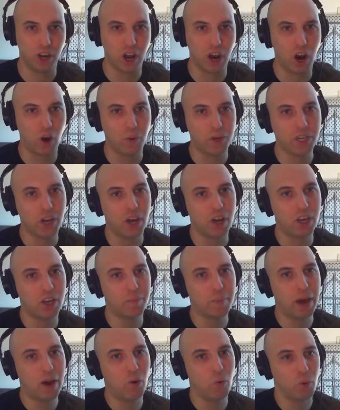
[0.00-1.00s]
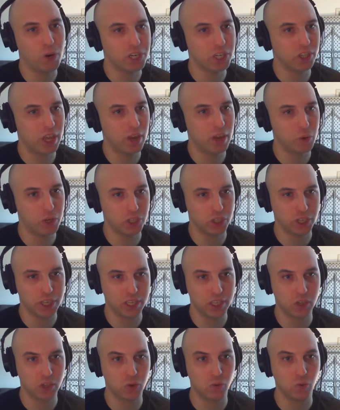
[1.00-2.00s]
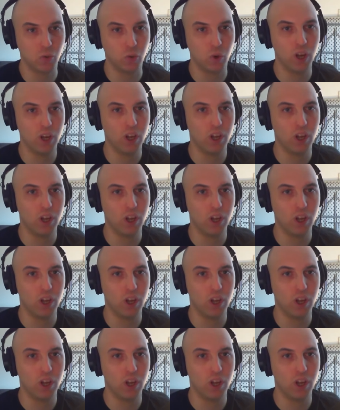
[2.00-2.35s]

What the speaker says: Are we talking about which language leads to